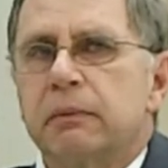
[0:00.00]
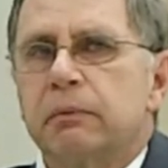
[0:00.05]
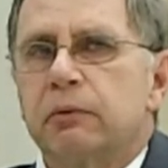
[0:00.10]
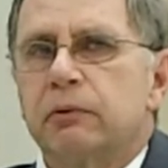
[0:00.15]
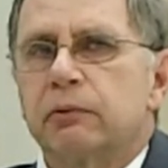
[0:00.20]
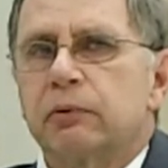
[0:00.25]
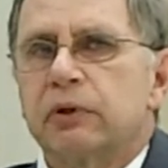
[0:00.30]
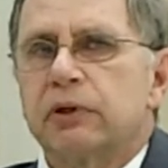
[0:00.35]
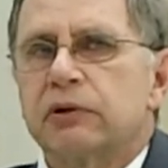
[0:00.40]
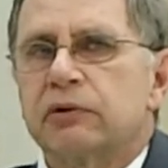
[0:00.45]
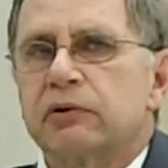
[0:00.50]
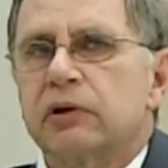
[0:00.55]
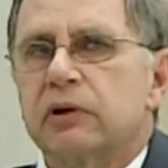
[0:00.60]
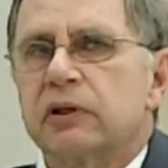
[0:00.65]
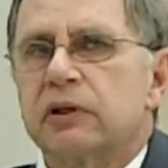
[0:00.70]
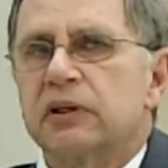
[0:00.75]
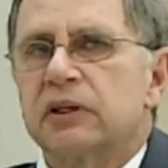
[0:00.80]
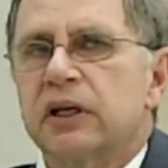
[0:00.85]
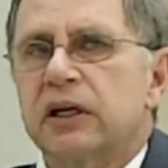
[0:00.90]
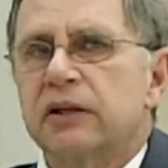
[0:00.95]
people really
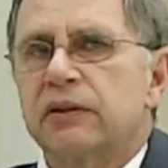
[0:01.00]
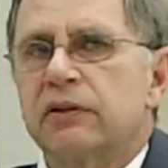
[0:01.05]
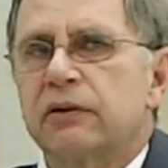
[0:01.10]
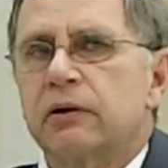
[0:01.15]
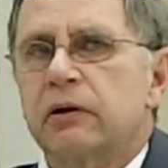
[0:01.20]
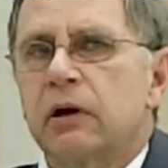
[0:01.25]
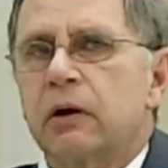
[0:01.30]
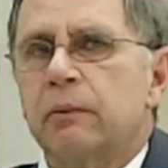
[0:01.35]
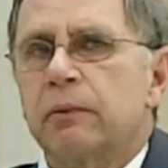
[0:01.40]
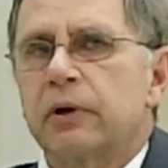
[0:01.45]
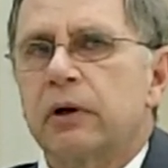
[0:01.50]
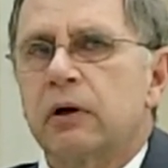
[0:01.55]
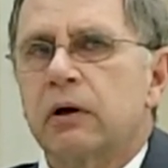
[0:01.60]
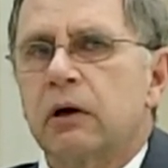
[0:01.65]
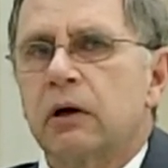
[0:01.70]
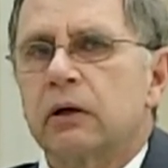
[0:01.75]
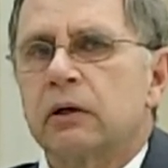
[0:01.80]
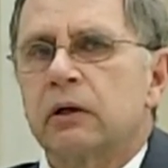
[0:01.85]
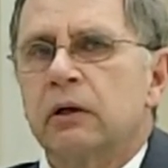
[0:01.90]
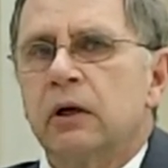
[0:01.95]
trying to take the Dharma to
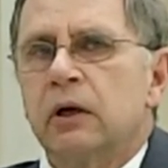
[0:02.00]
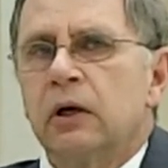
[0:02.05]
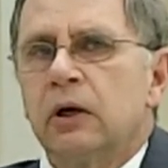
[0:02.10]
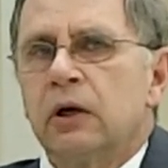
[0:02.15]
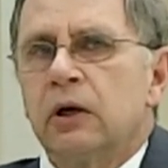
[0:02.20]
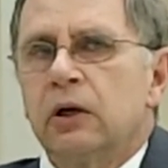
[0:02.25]
heart